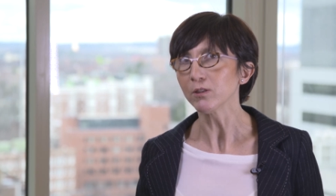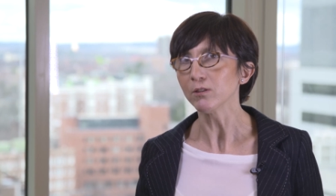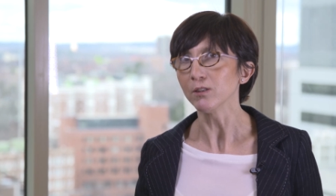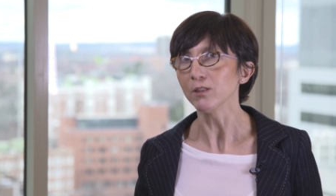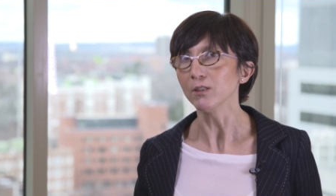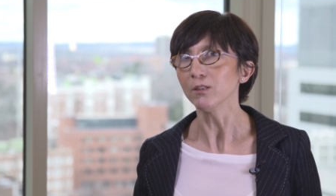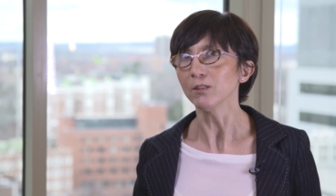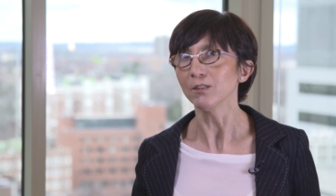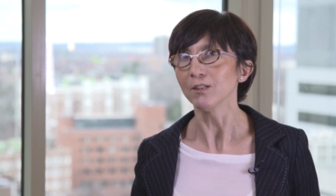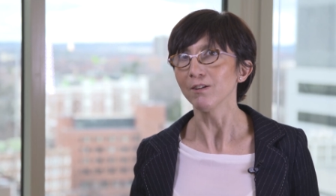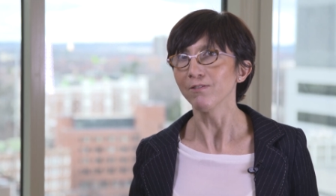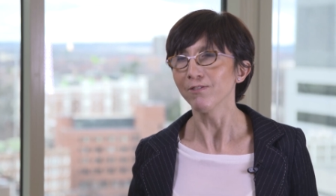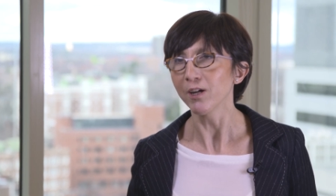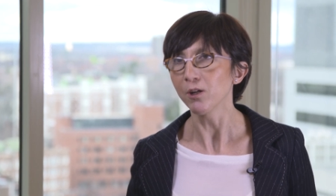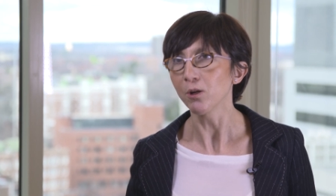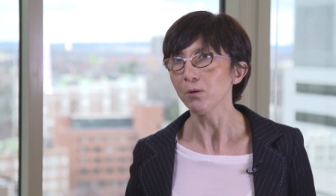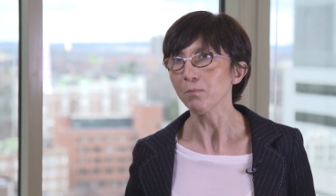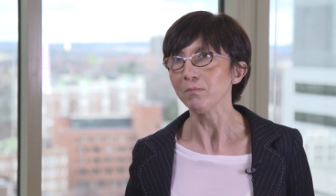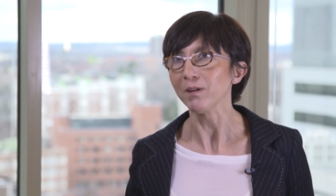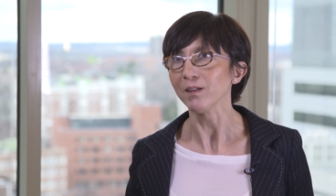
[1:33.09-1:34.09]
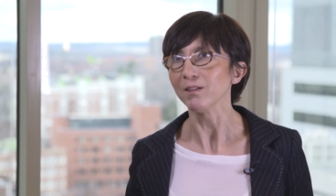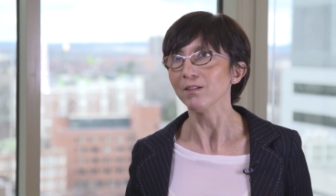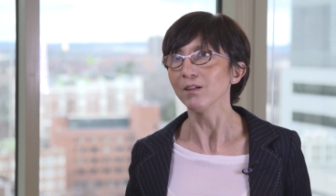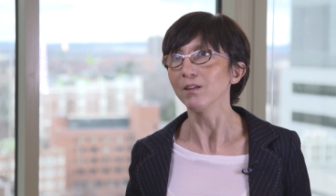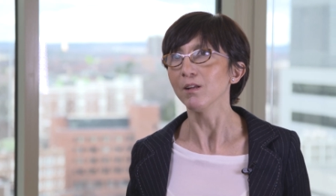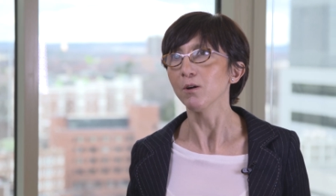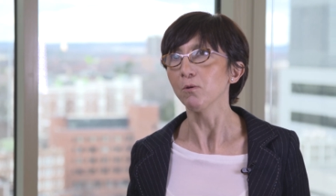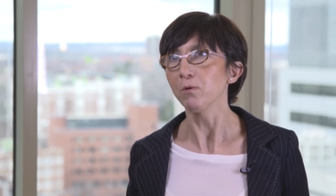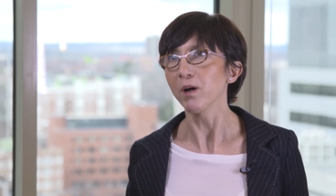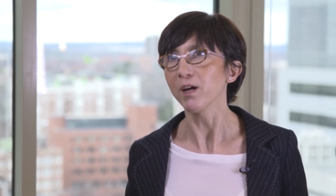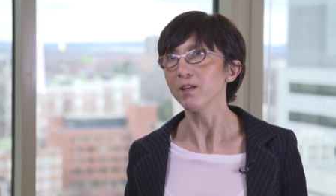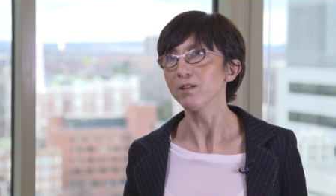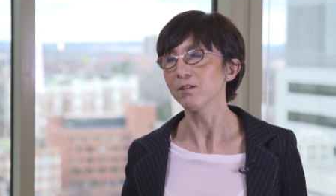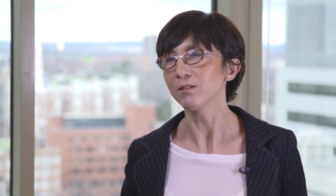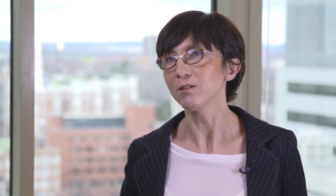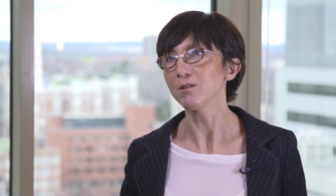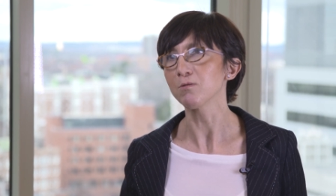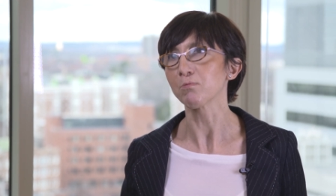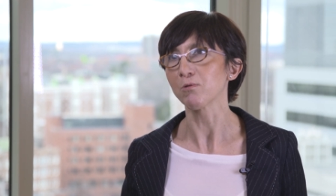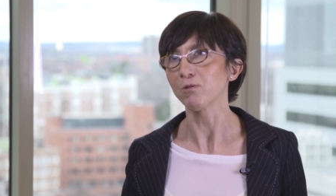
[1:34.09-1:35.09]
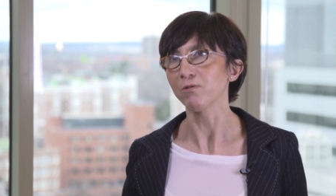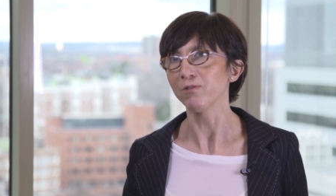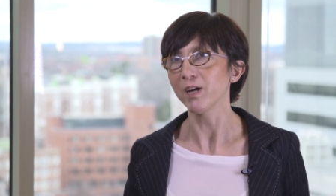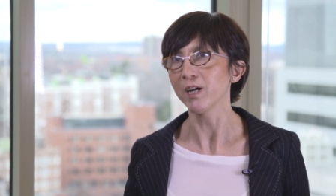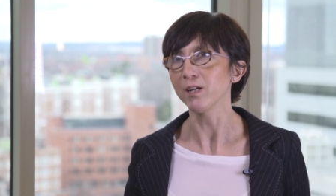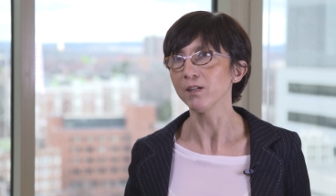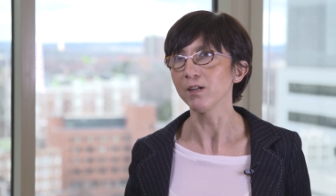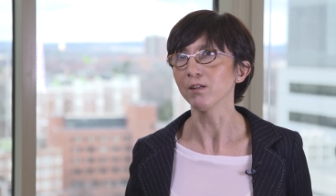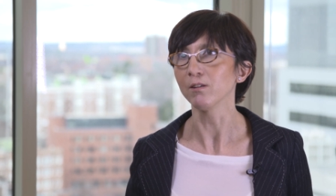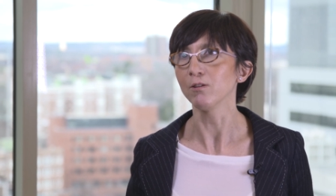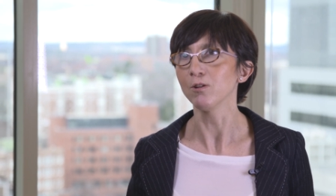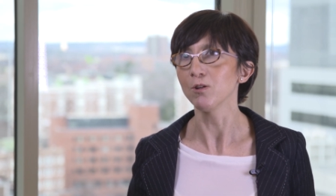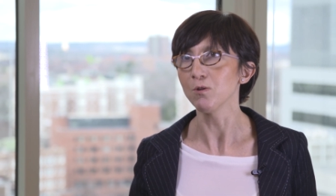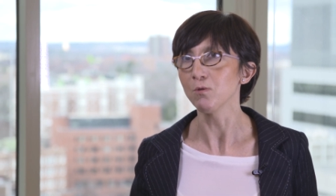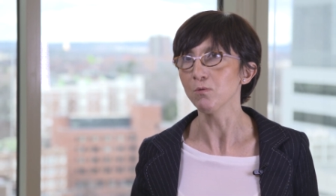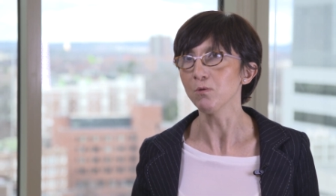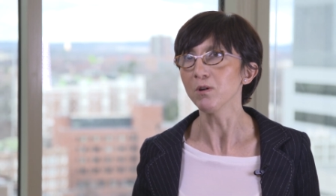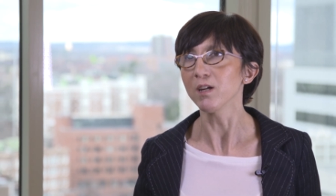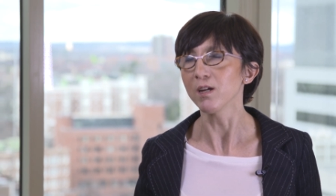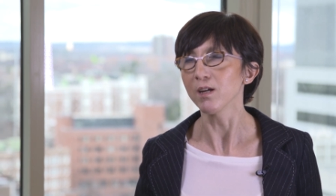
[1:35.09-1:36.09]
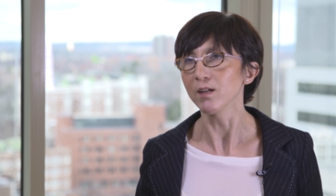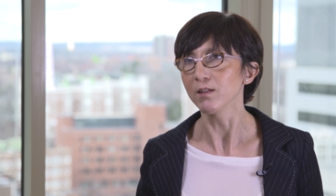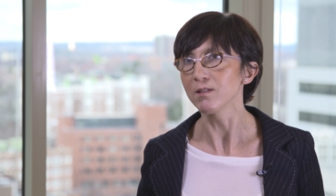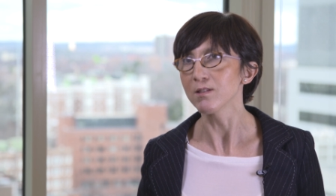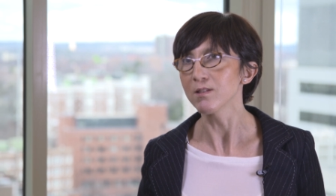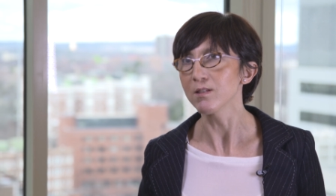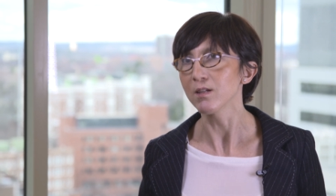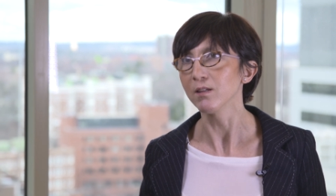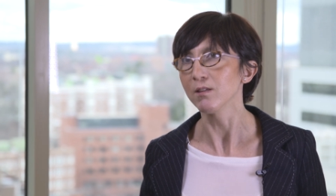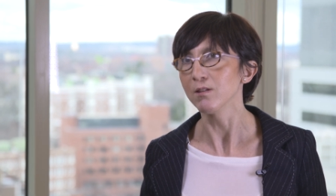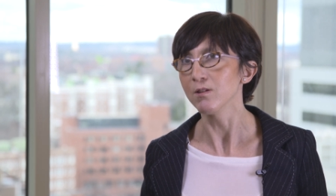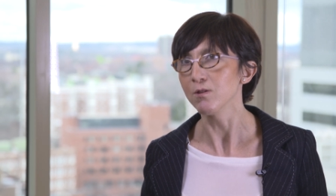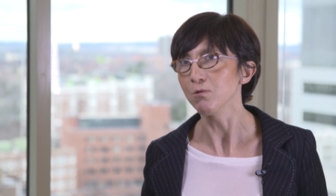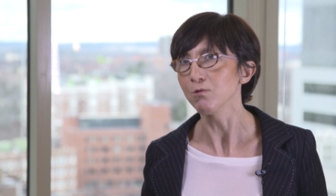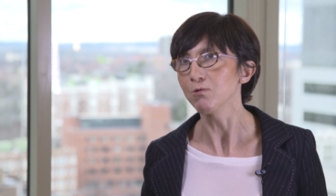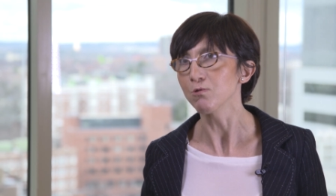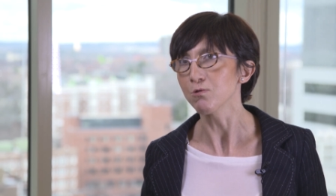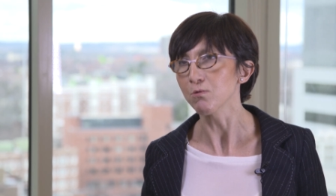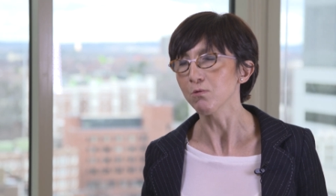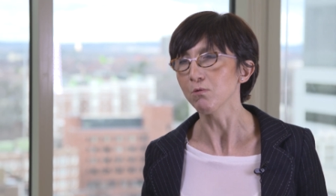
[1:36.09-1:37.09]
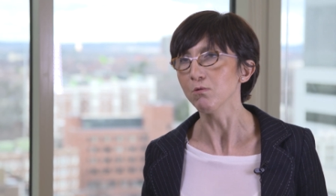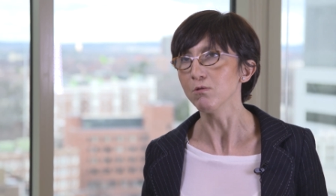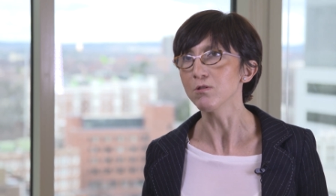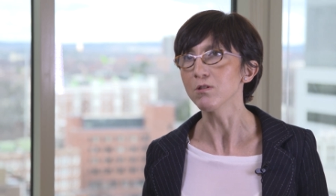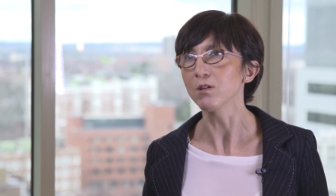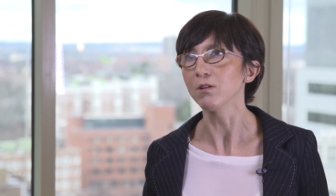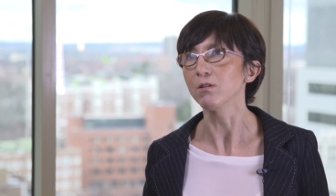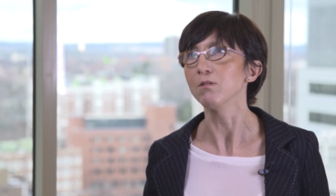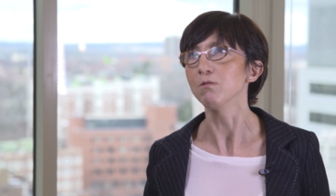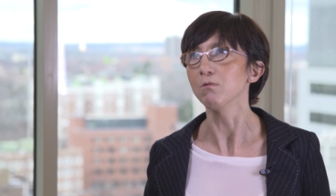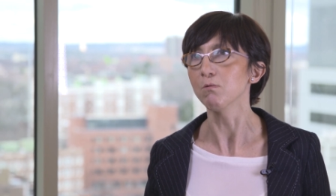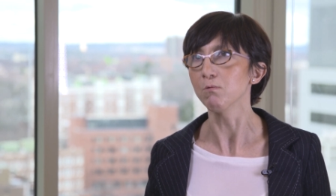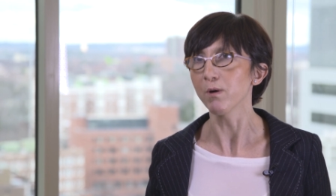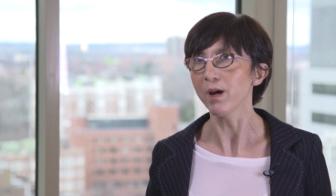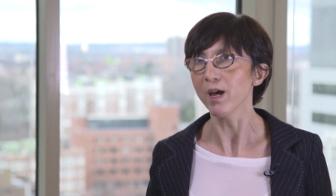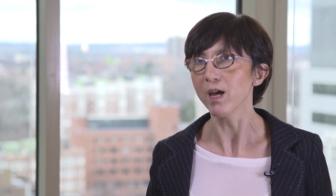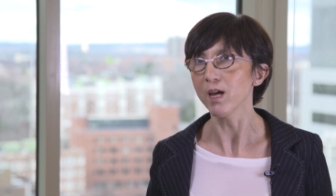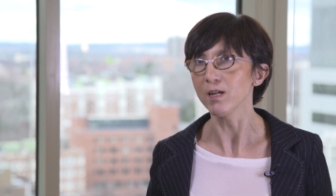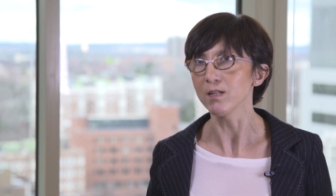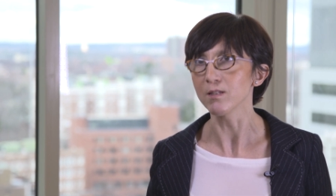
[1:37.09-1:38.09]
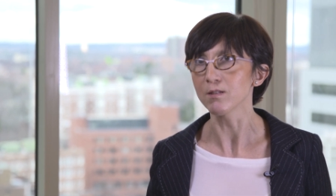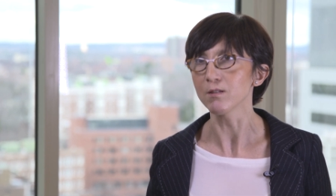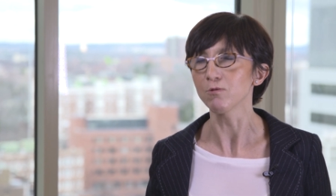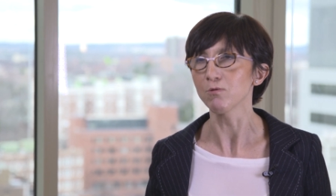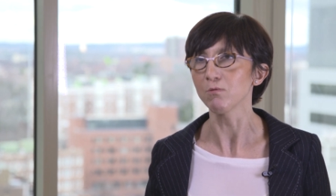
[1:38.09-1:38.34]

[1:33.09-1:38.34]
this development in a way that is providing new hints and new tools and new ways